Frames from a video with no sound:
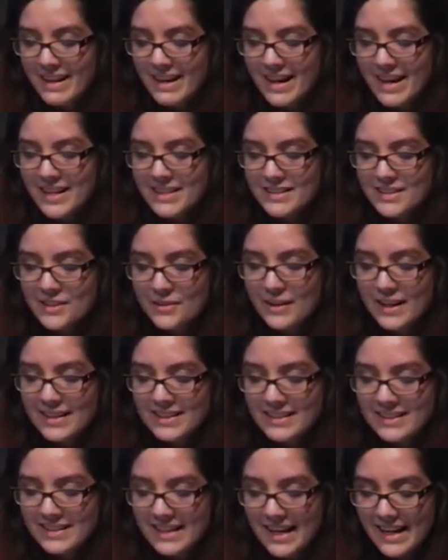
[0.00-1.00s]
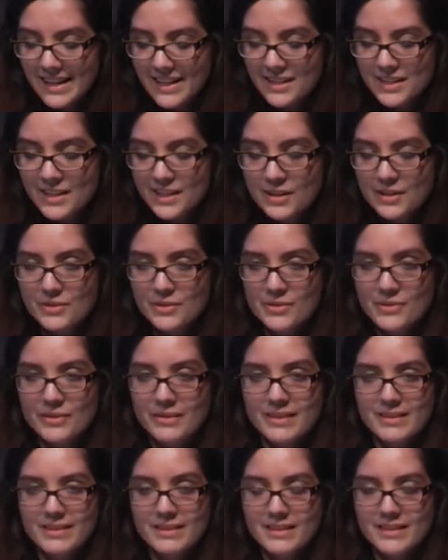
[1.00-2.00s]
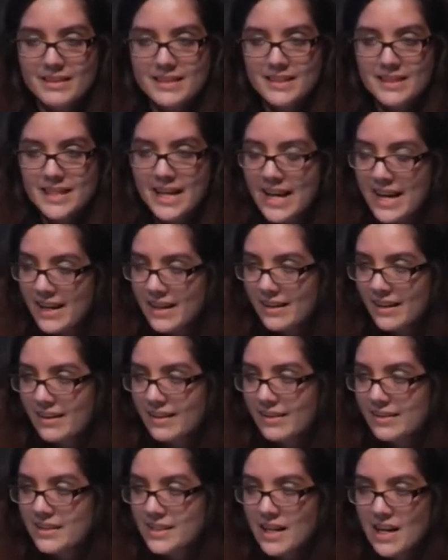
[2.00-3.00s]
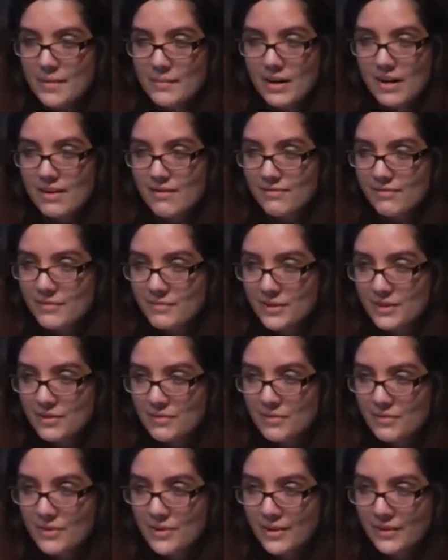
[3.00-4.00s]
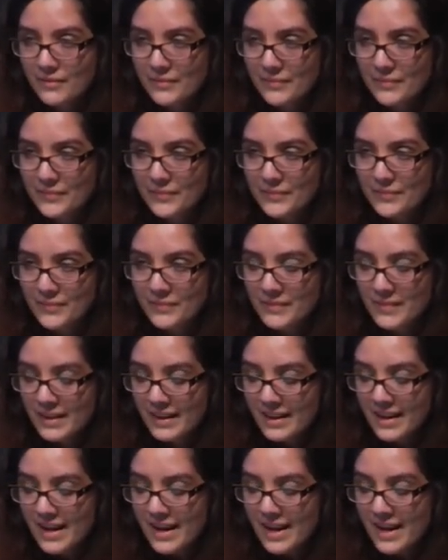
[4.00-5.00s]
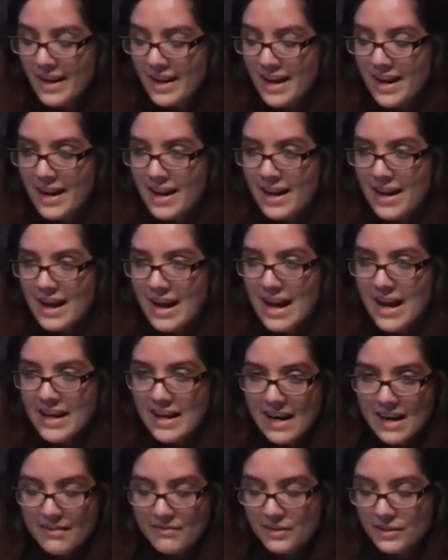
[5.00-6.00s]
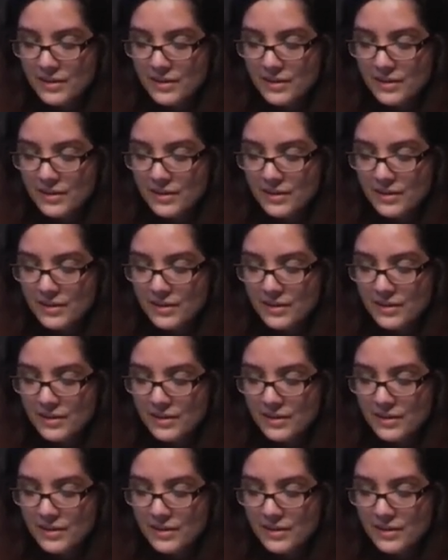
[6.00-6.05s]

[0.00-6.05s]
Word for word: And so I decided to take time off from school and have the